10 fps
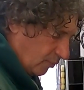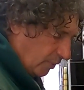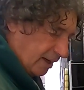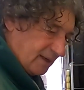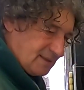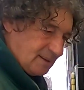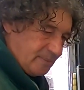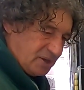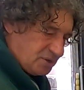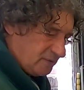We added
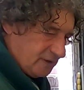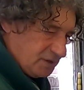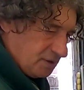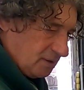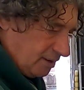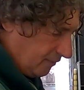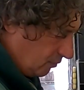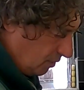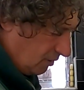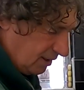some extra virgin olive
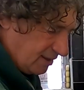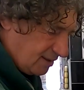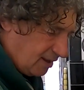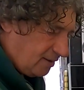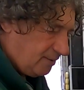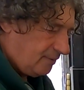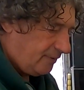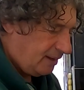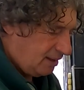oil. Let's go.